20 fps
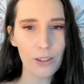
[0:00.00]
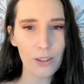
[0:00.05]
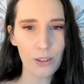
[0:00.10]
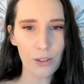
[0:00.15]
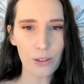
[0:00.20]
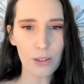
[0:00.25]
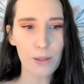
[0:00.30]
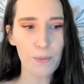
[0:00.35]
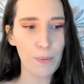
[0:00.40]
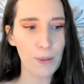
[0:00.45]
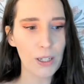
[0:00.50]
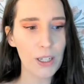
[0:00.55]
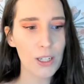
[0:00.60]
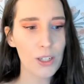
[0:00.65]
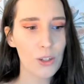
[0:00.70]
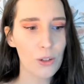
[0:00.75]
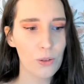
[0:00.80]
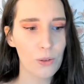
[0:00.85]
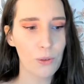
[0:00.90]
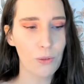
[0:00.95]
your
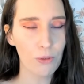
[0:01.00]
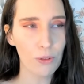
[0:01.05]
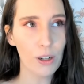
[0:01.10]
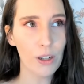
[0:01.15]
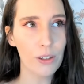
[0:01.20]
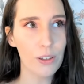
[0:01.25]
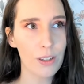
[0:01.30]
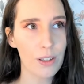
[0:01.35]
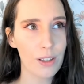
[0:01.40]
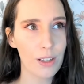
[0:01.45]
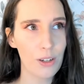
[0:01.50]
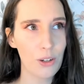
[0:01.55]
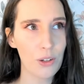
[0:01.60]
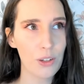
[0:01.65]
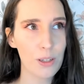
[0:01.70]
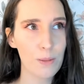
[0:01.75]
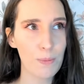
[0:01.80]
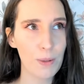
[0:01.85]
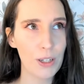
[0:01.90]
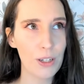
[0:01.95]
spiritual growth and
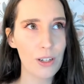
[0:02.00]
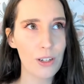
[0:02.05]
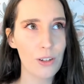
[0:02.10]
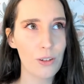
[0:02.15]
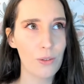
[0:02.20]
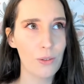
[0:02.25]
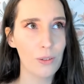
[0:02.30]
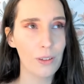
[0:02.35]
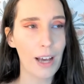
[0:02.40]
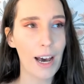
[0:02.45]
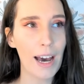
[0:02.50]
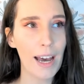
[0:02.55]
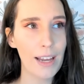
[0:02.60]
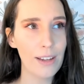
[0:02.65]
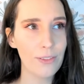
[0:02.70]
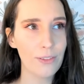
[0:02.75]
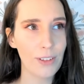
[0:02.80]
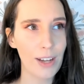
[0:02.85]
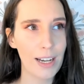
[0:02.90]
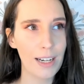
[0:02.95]
your spiritual
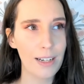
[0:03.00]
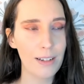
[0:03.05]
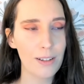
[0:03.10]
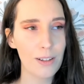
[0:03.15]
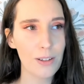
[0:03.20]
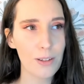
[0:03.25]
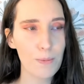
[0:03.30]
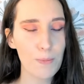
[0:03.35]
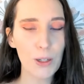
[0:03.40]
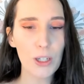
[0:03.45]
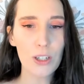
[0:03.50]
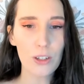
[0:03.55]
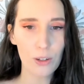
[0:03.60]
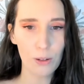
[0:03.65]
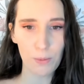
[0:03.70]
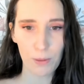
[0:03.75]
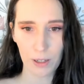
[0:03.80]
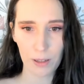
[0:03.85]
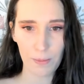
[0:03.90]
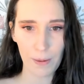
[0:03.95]
life and
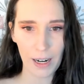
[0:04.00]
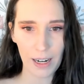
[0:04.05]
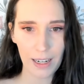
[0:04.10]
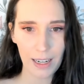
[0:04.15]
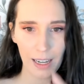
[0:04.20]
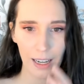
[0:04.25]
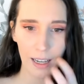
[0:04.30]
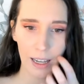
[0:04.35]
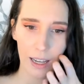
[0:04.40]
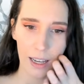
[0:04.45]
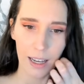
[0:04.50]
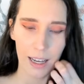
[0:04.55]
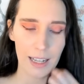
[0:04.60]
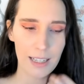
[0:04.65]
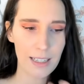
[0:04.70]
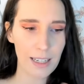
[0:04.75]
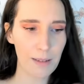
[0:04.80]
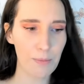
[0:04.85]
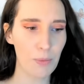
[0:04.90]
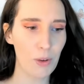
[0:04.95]
spiritual prosperity.
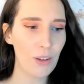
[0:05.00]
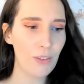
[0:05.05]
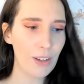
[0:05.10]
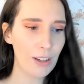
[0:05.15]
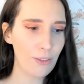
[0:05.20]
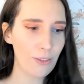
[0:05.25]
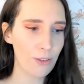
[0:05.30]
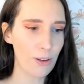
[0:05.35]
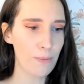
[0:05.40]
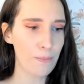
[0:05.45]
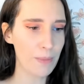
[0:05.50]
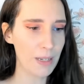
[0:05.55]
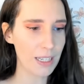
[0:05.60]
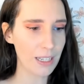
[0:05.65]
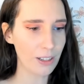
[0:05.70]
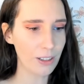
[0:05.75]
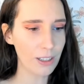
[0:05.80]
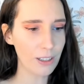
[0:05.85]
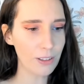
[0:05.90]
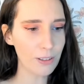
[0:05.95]
It's like moving from
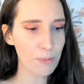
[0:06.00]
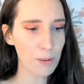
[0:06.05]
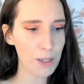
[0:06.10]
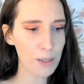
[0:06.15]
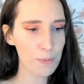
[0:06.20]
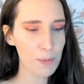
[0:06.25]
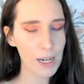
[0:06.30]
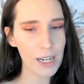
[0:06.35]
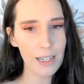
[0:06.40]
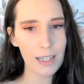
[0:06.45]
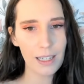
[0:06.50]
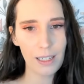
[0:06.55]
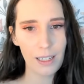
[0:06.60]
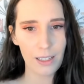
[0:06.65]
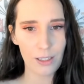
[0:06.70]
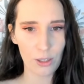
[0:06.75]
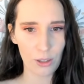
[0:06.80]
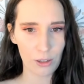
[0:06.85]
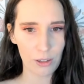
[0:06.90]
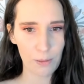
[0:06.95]
material prosperity
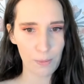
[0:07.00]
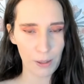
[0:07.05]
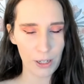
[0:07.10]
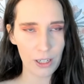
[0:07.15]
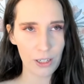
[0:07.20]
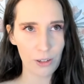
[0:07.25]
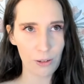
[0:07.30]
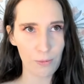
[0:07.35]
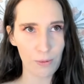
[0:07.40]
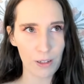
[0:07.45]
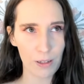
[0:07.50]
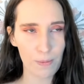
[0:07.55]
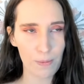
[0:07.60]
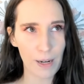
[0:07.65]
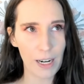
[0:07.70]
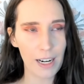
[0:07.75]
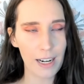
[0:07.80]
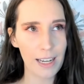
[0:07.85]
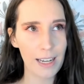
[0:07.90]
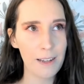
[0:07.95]
into spiritual
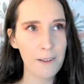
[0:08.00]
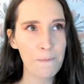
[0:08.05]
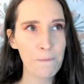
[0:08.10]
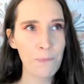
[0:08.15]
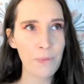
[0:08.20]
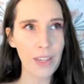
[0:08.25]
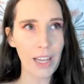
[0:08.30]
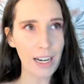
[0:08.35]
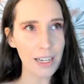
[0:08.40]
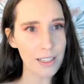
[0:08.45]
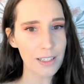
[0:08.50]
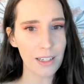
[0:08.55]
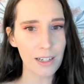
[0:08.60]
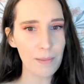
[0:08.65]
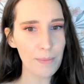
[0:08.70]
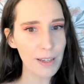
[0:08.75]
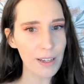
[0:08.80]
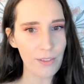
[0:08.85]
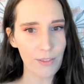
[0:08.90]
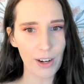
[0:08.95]
prosperity. And it's going
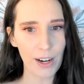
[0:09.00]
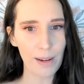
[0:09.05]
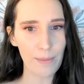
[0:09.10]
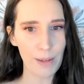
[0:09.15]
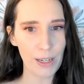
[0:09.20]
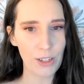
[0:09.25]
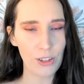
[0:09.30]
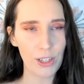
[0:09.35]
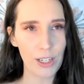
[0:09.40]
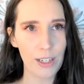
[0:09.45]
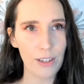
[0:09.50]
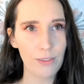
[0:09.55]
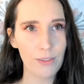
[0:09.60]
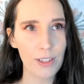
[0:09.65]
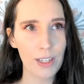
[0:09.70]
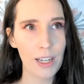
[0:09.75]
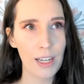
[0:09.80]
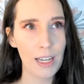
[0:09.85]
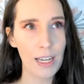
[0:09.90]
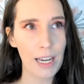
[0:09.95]
to be a very big
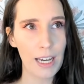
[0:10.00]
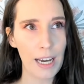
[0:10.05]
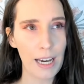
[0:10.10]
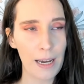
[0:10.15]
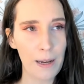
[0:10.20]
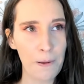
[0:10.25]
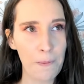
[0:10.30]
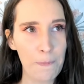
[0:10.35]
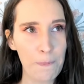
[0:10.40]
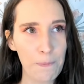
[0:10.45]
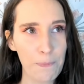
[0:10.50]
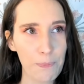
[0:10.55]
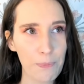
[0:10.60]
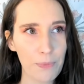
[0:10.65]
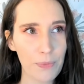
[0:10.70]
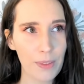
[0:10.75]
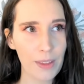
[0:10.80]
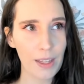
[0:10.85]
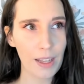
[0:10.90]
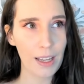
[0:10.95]
shift.
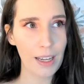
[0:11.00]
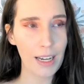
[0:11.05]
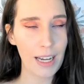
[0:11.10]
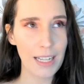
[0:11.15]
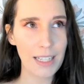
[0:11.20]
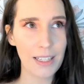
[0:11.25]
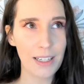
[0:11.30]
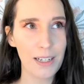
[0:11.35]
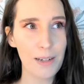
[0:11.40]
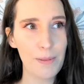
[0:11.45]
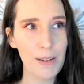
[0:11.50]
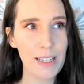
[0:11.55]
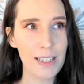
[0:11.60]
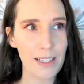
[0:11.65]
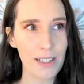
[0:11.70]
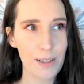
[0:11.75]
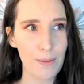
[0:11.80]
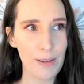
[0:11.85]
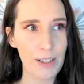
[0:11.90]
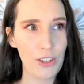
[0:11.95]
It's going to be
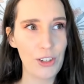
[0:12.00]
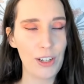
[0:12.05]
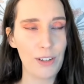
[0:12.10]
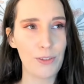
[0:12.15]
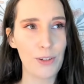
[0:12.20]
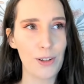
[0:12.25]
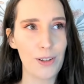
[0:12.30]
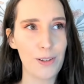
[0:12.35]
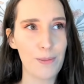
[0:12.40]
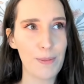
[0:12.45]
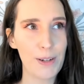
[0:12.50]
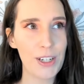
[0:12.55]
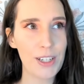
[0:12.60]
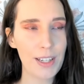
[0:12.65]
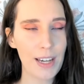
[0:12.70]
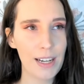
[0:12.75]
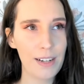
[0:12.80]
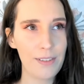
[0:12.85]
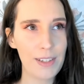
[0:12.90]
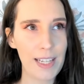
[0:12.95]
such a big shift. So Spirit's
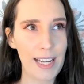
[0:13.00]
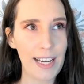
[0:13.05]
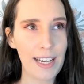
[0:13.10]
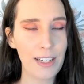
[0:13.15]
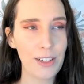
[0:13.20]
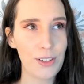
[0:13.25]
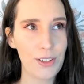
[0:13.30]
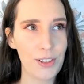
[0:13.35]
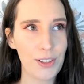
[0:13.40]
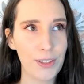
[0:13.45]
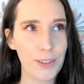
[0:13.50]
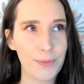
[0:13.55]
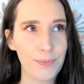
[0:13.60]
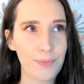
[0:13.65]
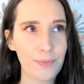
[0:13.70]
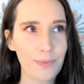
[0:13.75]
kind of saying to